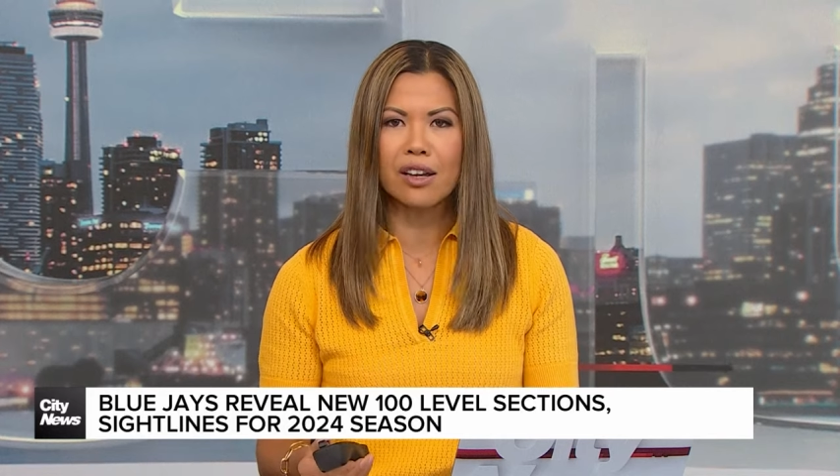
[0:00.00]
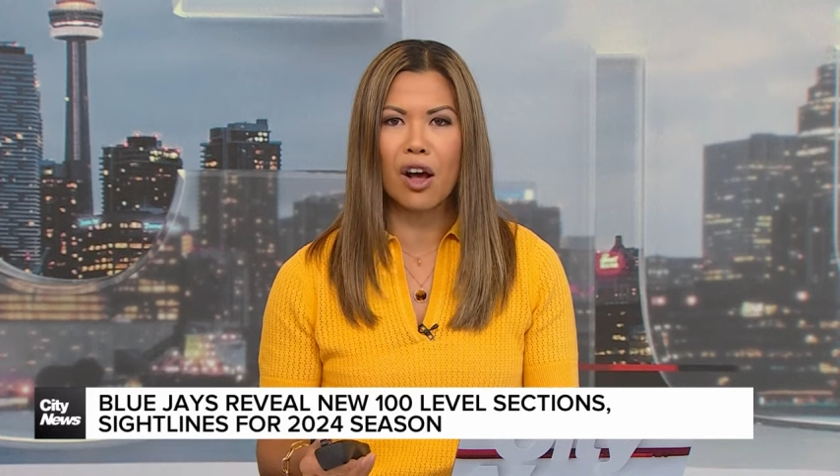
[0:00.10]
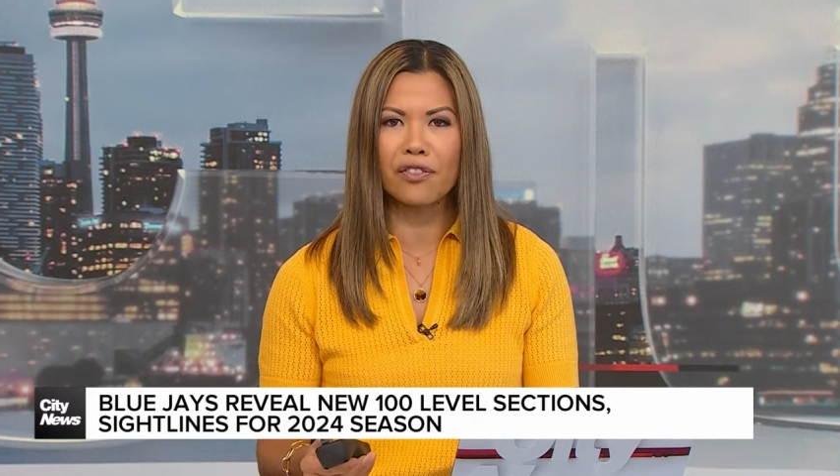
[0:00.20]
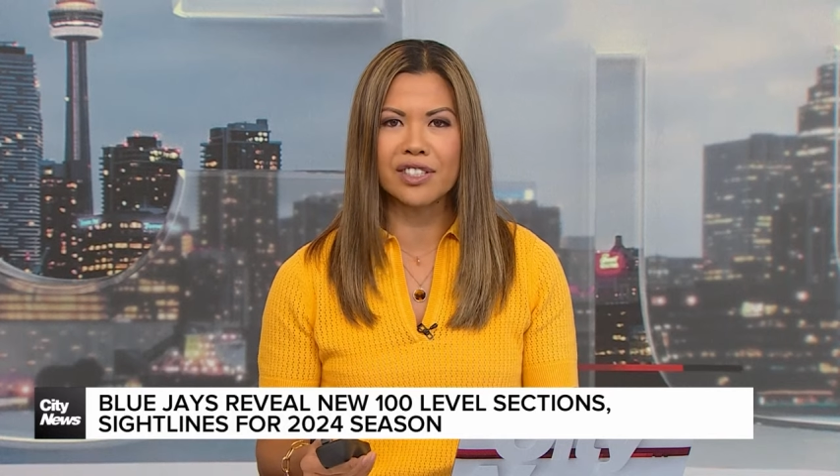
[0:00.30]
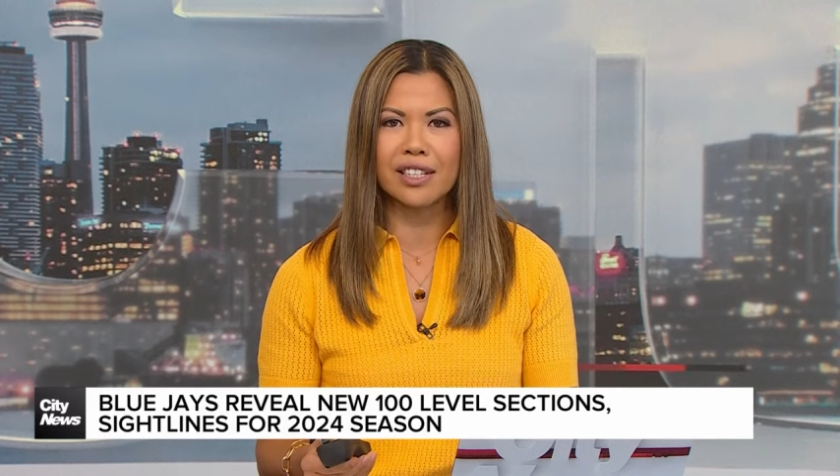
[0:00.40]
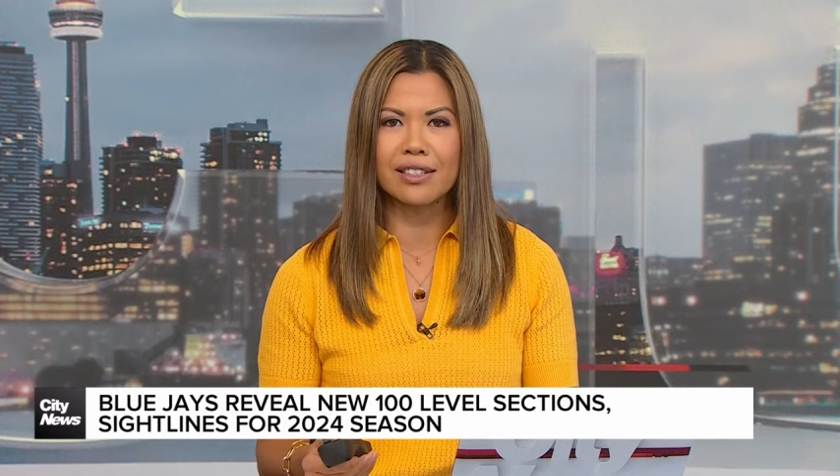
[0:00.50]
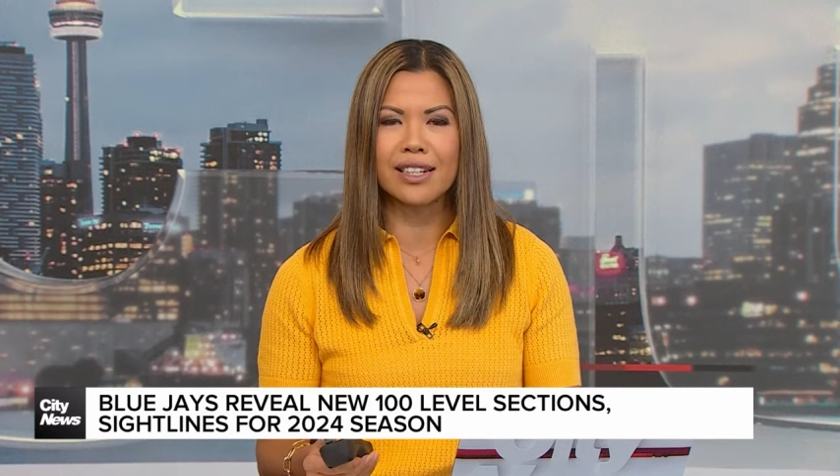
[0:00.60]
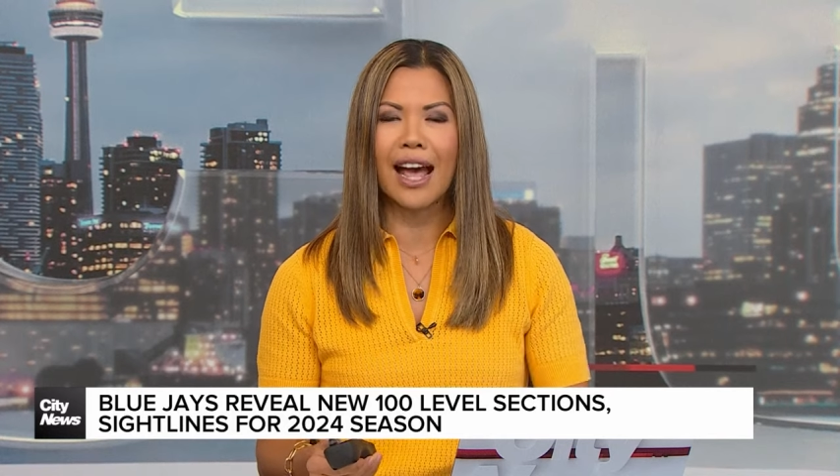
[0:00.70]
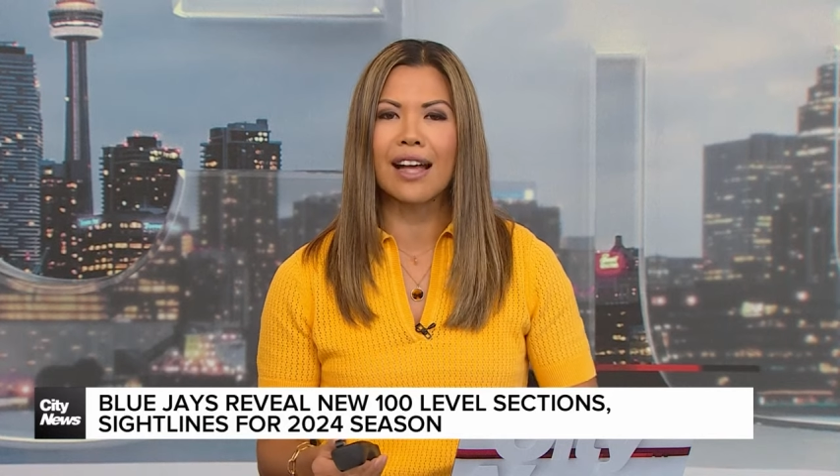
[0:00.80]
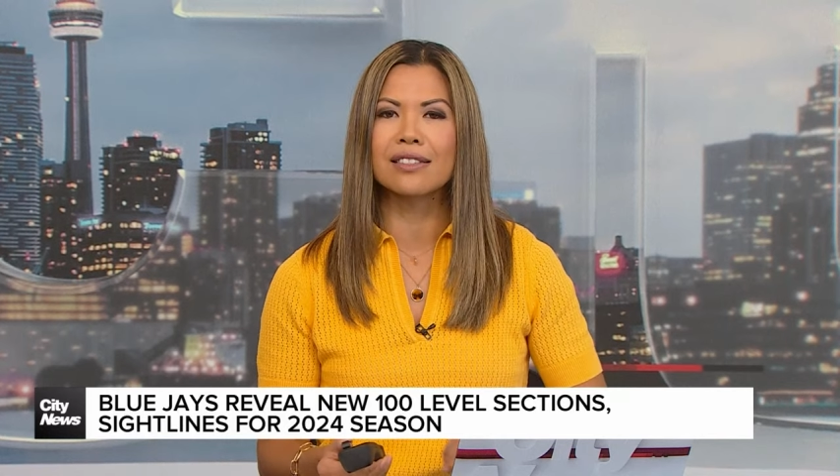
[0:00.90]
offseason
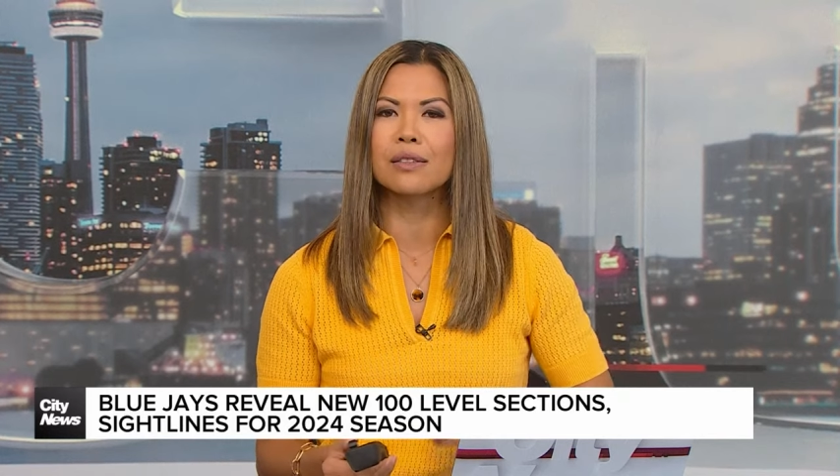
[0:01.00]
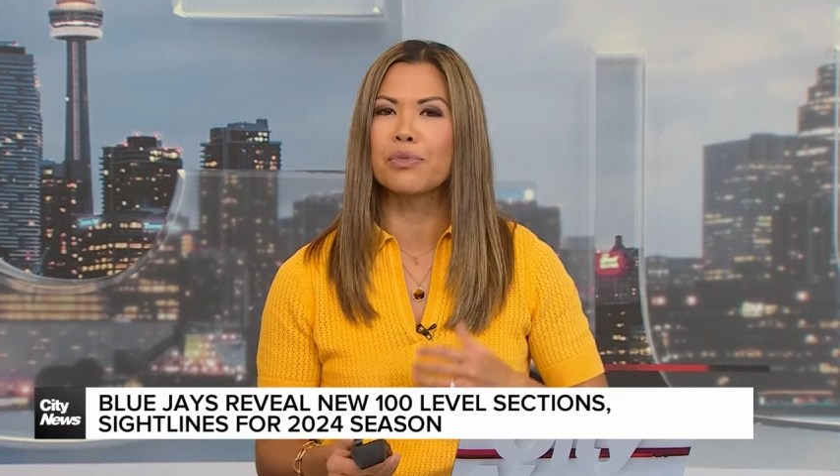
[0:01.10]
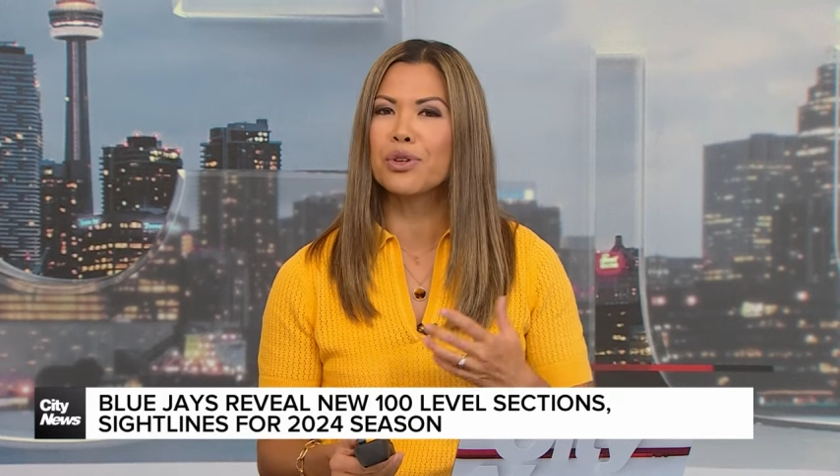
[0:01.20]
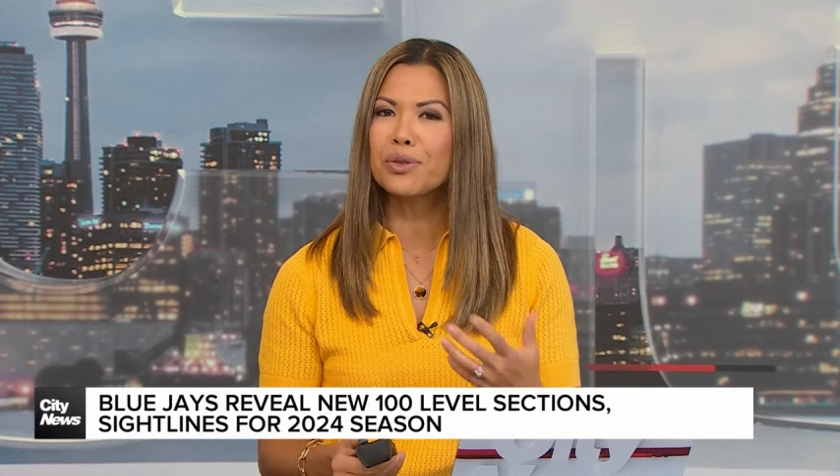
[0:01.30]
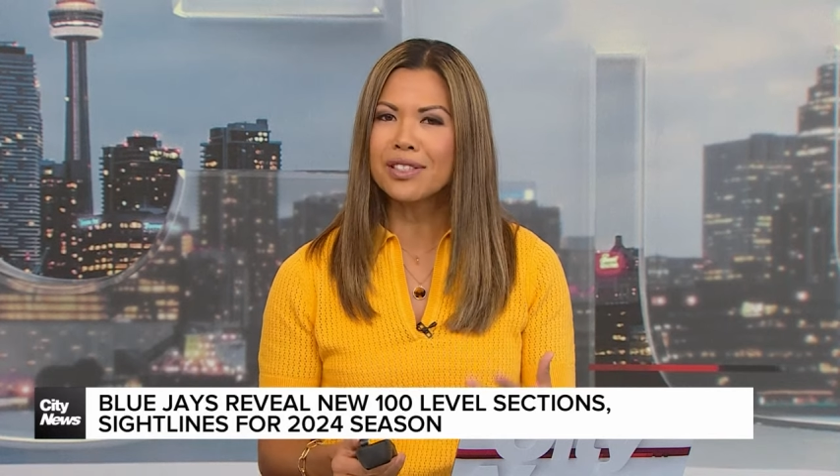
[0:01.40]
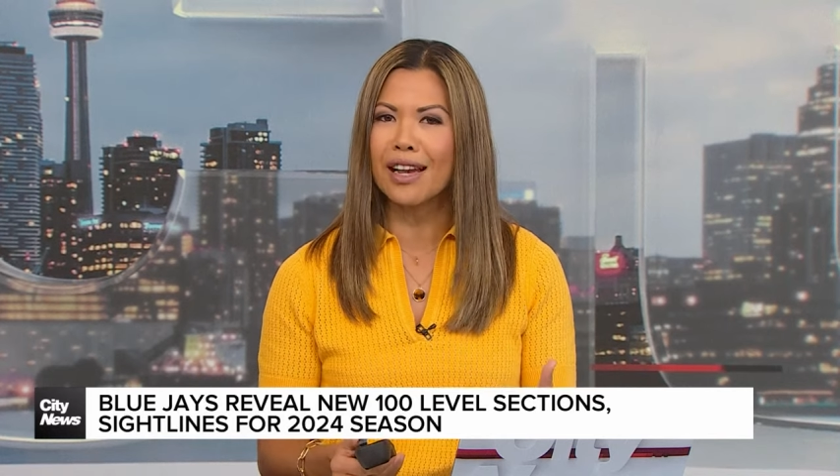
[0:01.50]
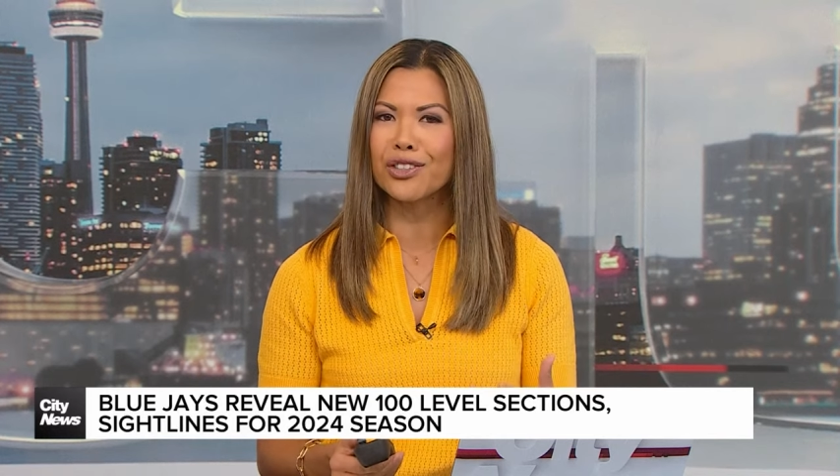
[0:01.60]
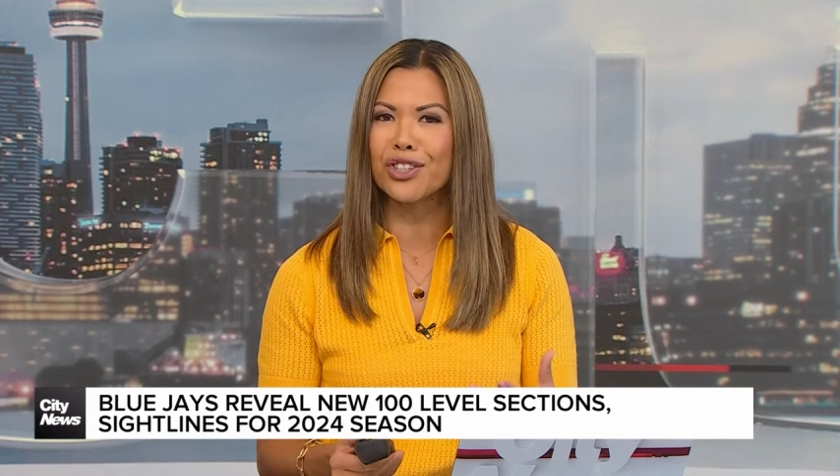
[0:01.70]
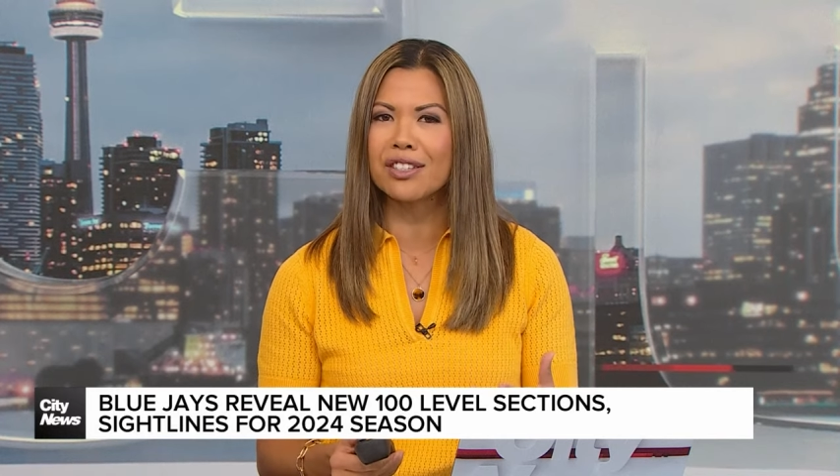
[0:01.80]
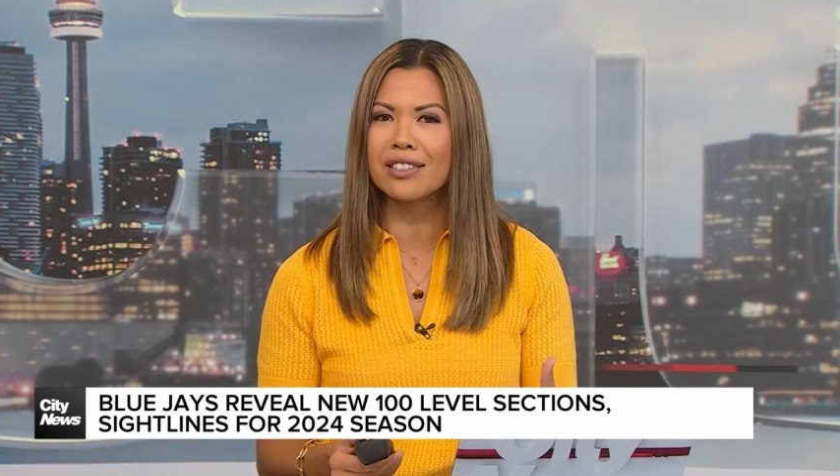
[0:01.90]
to add some new
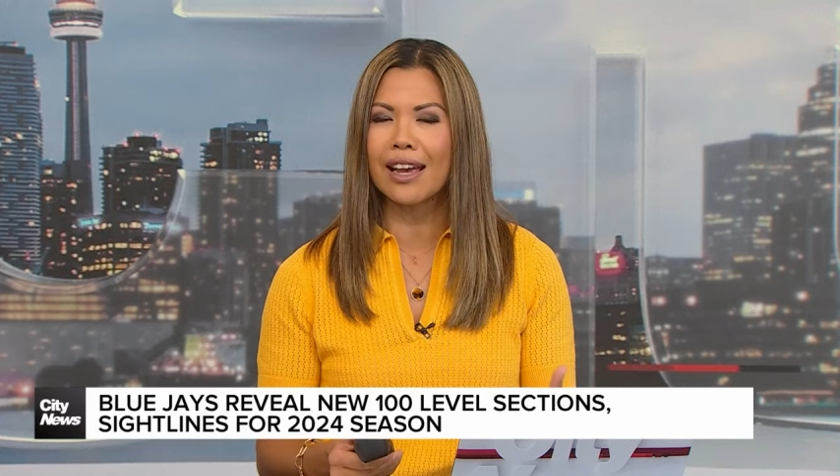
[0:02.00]
sections